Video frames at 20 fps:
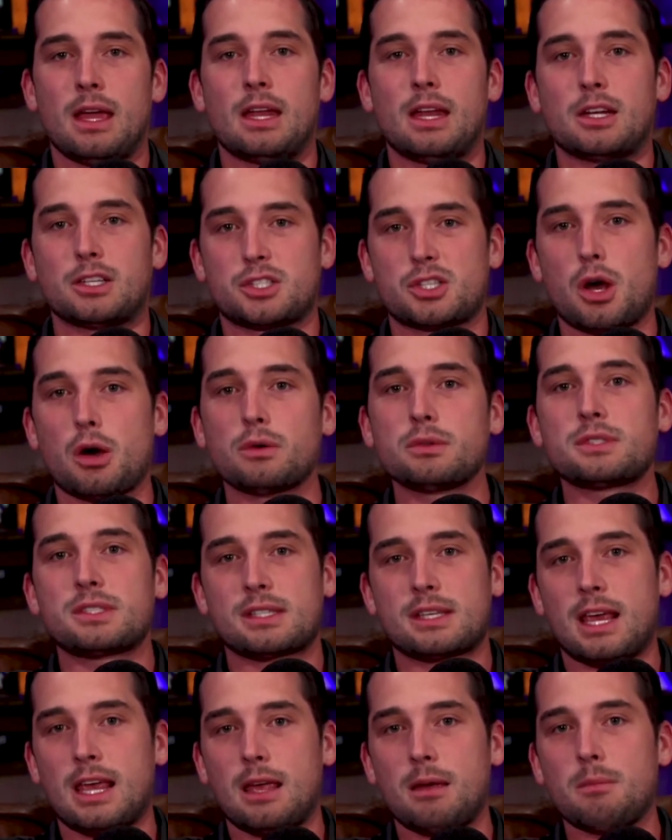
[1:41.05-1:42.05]
In a zone
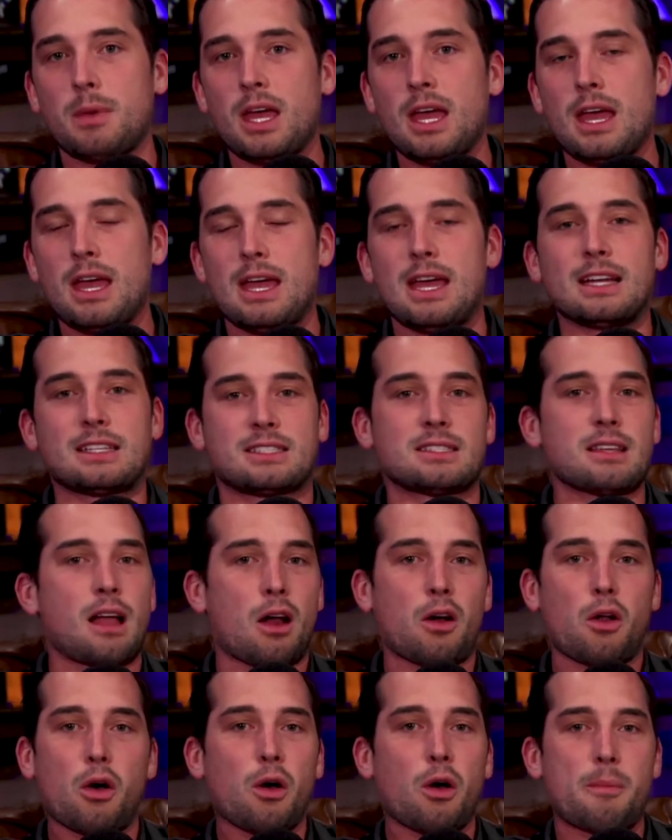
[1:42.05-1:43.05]
scheme, it's
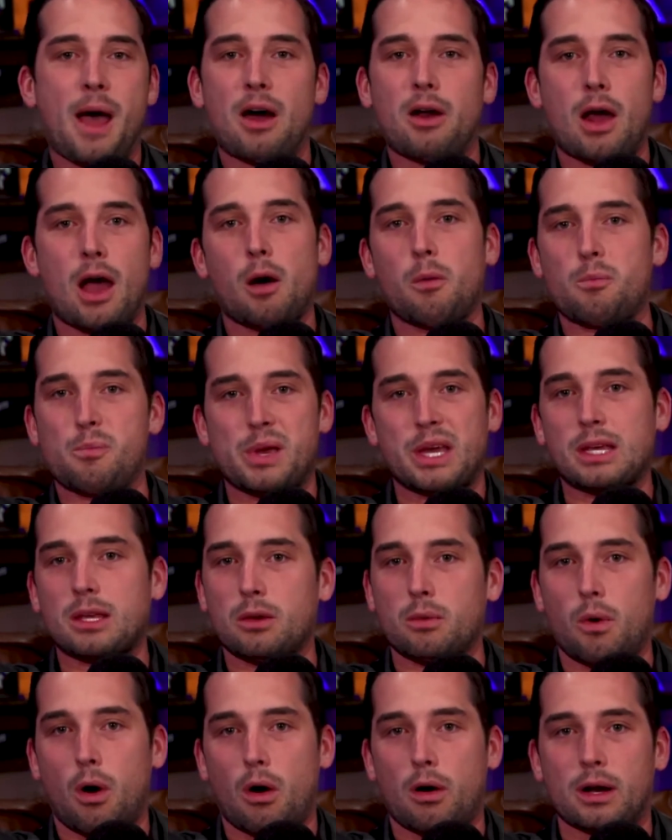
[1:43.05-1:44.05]
not all about how
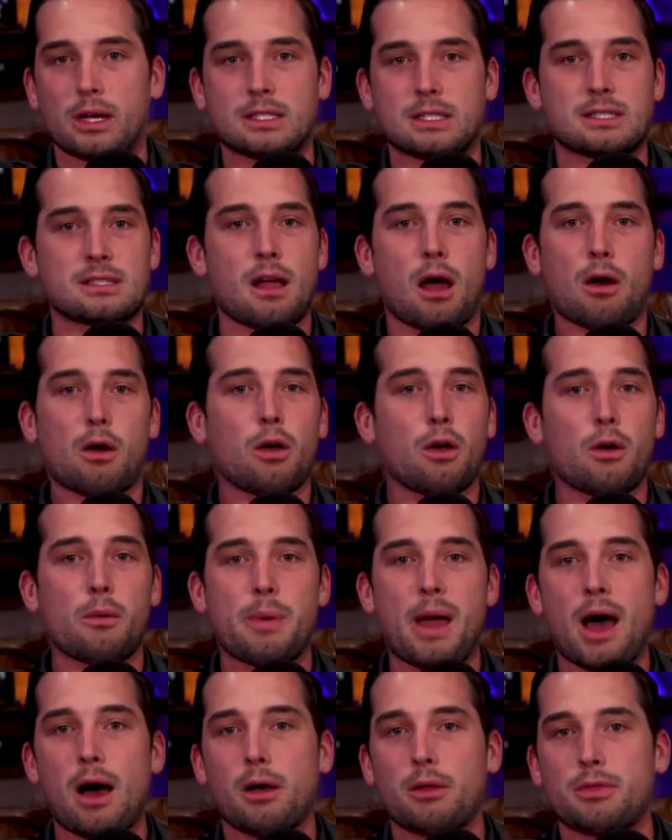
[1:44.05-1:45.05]
big you are. It's not all
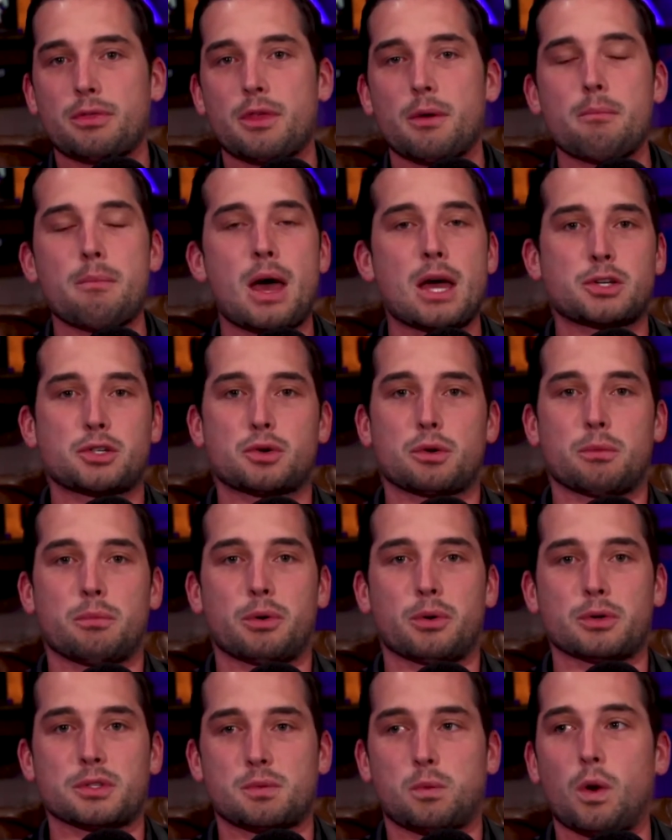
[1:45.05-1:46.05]
about the
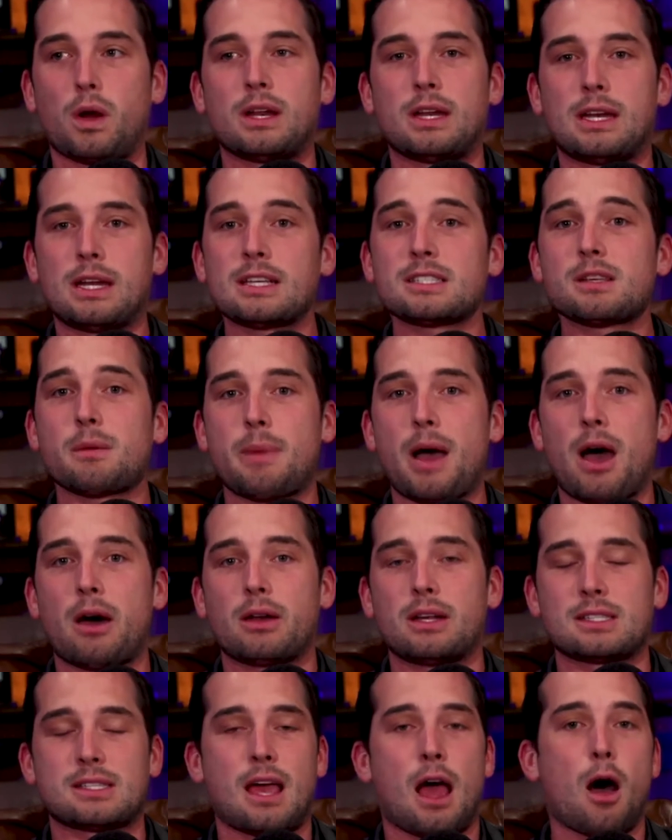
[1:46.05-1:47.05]
measurables. What it is
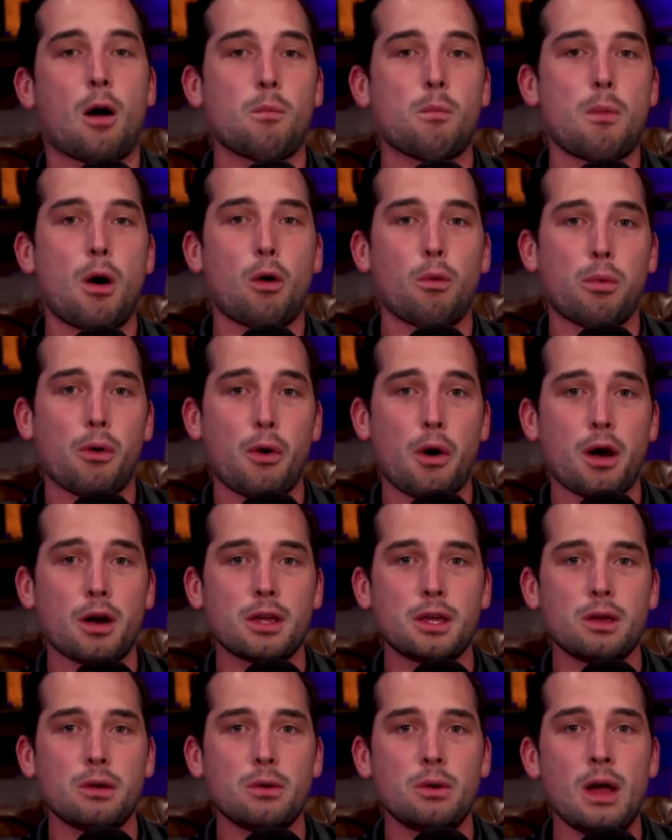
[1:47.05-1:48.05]
about is how mobile are
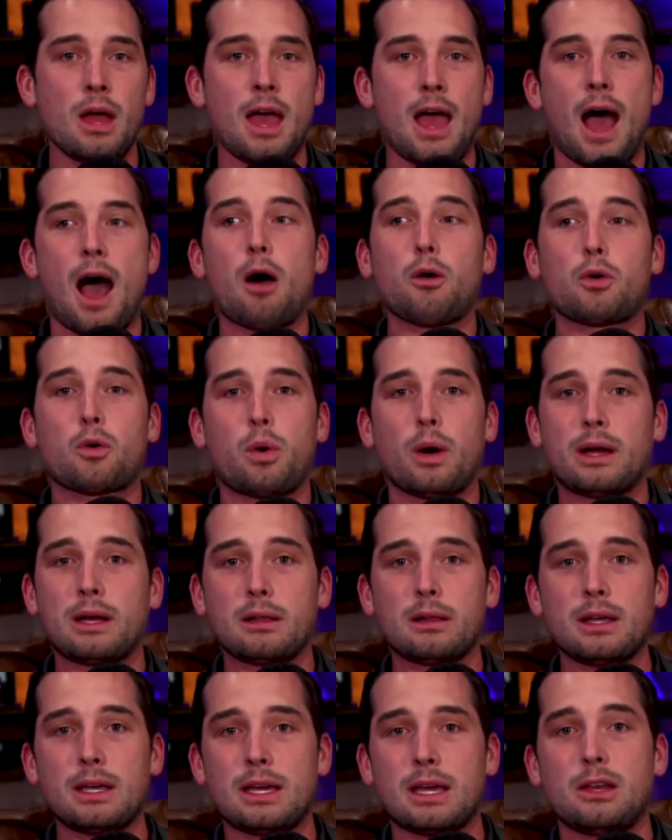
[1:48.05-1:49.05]
you? How
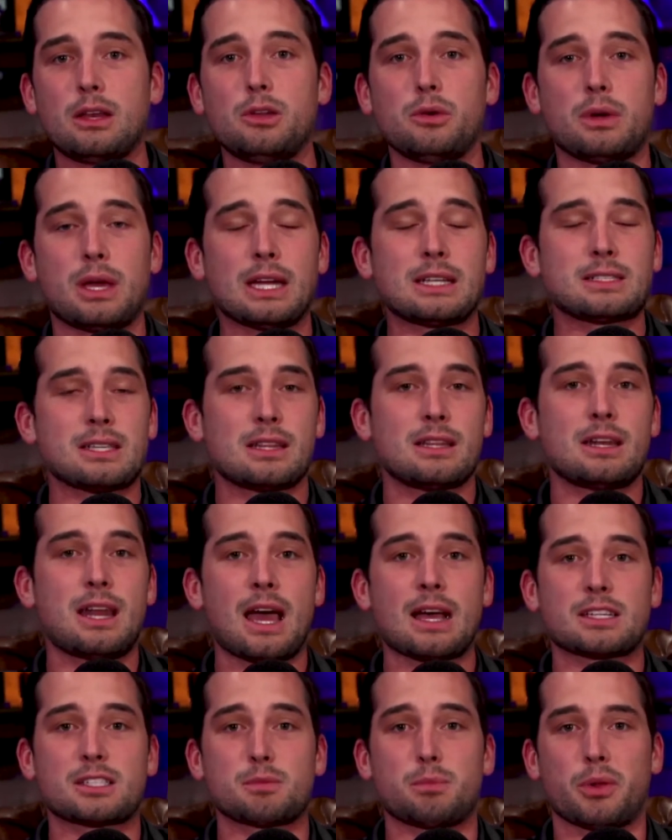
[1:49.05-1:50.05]
quickly can you get to the
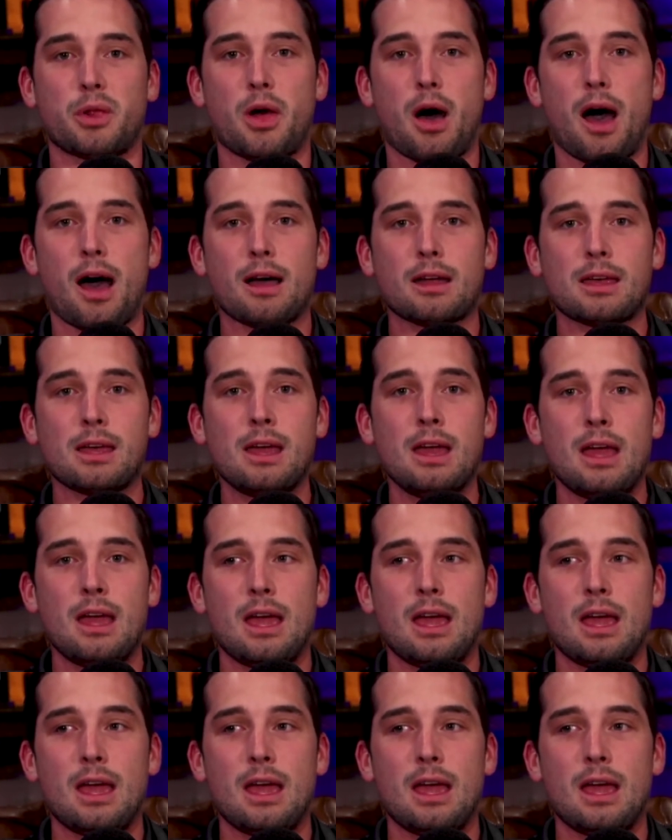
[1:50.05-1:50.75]
next block?